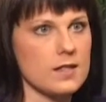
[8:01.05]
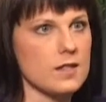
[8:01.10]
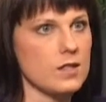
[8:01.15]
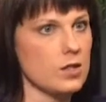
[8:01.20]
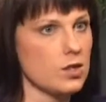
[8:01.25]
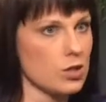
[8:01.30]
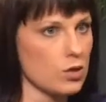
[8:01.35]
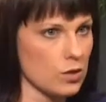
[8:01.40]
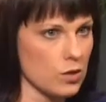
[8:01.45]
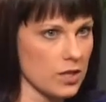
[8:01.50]
the
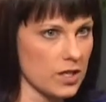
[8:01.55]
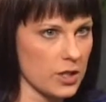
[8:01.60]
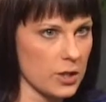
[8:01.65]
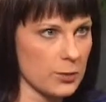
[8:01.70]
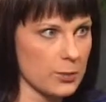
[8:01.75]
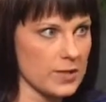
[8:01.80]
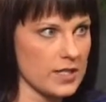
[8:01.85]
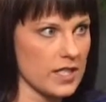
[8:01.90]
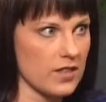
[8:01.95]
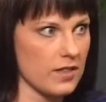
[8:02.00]

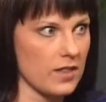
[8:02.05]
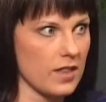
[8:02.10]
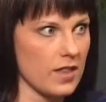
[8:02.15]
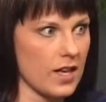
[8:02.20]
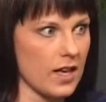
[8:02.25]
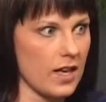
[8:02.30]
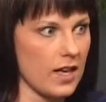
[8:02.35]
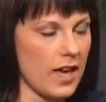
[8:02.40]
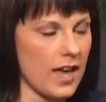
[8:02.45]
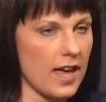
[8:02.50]
strips, even the
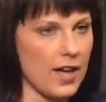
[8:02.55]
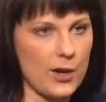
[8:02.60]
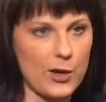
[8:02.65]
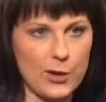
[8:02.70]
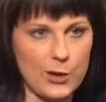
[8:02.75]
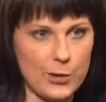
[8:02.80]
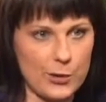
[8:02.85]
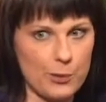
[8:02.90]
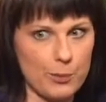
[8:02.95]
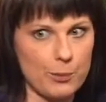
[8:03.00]

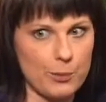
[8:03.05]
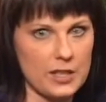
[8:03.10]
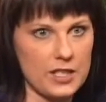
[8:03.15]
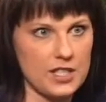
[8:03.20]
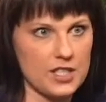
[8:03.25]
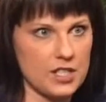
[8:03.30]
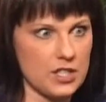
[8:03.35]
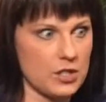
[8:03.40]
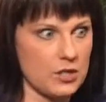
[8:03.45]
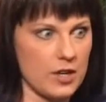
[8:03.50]
at-home
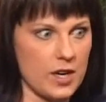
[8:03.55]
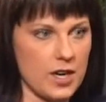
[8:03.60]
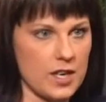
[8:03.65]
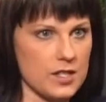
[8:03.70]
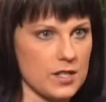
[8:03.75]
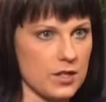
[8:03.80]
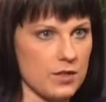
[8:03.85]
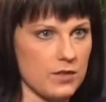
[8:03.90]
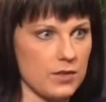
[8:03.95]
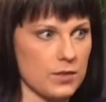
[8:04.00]
bleaching
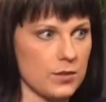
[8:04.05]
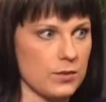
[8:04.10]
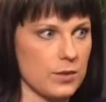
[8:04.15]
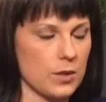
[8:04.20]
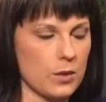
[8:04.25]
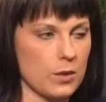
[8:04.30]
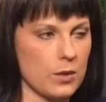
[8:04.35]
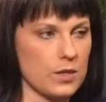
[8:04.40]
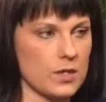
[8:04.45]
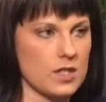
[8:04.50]
trays over
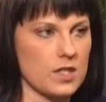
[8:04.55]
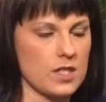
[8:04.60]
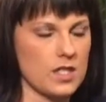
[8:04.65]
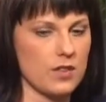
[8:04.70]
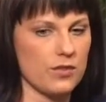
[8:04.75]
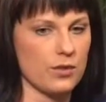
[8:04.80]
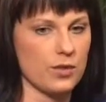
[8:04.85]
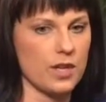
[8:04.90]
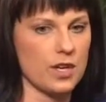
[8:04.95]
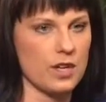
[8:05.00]
the course of
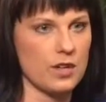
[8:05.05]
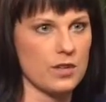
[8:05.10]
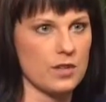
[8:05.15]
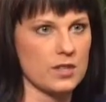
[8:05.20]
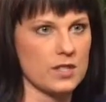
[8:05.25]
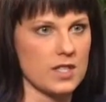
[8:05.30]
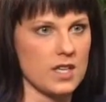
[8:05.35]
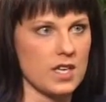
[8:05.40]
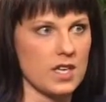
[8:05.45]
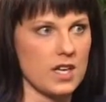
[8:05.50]
several
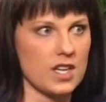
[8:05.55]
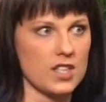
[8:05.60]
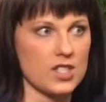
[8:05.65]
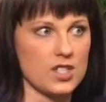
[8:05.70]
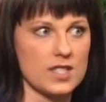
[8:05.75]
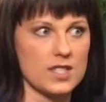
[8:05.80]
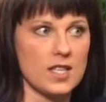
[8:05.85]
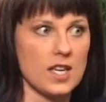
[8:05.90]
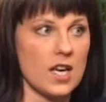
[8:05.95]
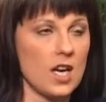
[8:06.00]
years, and I
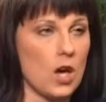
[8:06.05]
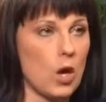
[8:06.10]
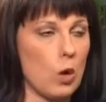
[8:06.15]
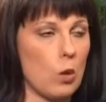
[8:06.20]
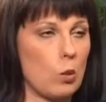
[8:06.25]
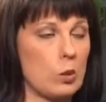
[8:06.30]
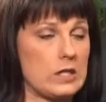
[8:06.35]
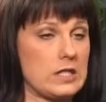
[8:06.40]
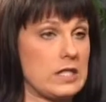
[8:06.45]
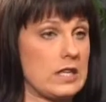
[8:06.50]
just
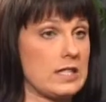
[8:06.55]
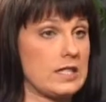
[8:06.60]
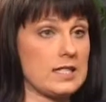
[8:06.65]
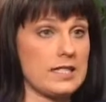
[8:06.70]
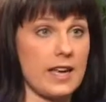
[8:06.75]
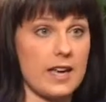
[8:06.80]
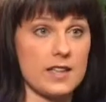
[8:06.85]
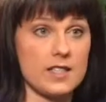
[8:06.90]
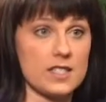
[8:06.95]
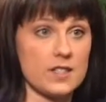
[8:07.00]
was not
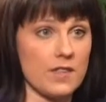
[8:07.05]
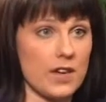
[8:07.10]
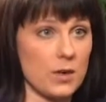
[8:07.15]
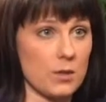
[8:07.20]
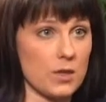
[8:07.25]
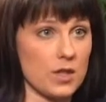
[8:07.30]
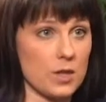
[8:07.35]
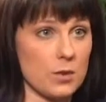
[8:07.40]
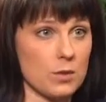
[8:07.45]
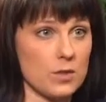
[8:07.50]
satisfied
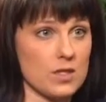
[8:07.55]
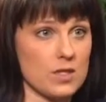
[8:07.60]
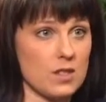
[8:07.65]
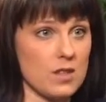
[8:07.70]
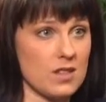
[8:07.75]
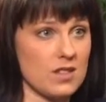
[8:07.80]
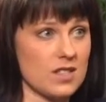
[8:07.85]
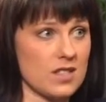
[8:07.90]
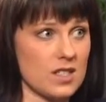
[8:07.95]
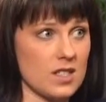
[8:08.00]
with the
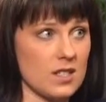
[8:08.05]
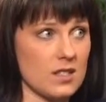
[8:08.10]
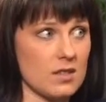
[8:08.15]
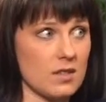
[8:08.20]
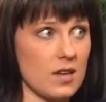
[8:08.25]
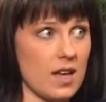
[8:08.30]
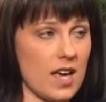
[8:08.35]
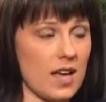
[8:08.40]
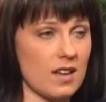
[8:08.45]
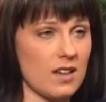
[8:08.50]
results
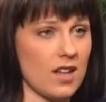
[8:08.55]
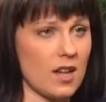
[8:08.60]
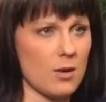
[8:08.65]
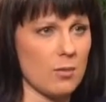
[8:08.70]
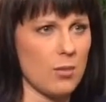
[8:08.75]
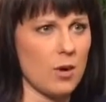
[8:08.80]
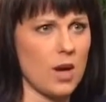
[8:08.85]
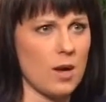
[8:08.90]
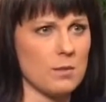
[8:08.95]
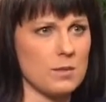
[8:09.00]
and had a lot
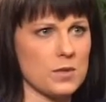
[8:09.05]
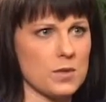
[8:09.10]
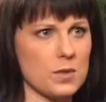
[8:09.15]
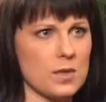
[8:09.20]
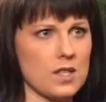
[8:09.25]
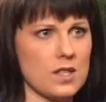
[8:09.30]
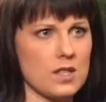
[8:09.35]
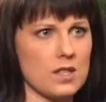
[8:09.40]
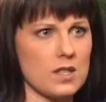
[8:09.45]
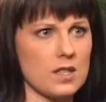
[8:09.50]
of problems
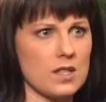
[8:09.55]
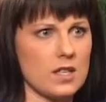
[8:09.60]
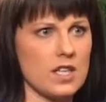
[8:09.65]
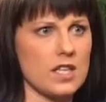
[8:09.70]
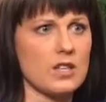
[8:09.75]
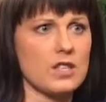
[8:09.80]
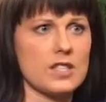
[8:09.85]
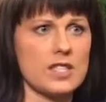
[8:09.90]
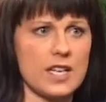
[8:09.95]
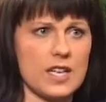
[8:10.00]
with
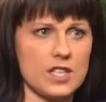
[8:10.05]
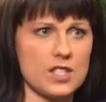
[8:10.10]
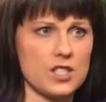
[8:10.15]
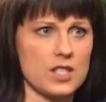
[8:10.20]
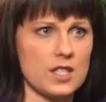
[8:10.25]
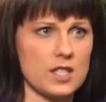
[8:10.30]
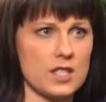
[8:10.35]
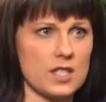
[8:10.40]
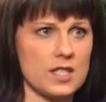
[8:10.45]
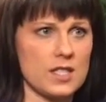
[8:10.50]

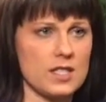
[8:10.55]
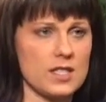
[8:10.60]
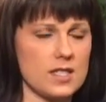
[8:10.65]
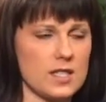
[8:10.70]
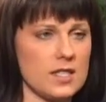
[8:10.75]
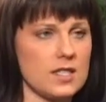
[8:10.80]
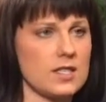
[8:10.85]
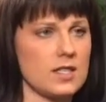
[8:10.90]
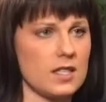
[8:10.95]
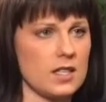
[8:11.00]
irritation and
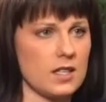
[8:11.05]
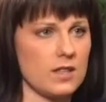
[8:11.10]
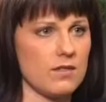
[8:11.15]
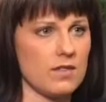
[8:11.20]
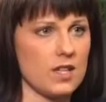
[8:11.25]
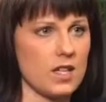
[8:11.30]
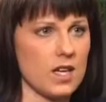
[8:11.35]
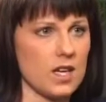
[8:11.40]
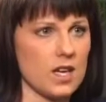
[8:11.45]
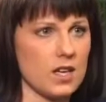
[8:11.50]

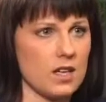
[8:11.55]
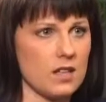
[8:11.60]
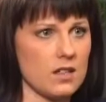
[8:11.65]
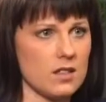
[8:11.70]
sensitivity.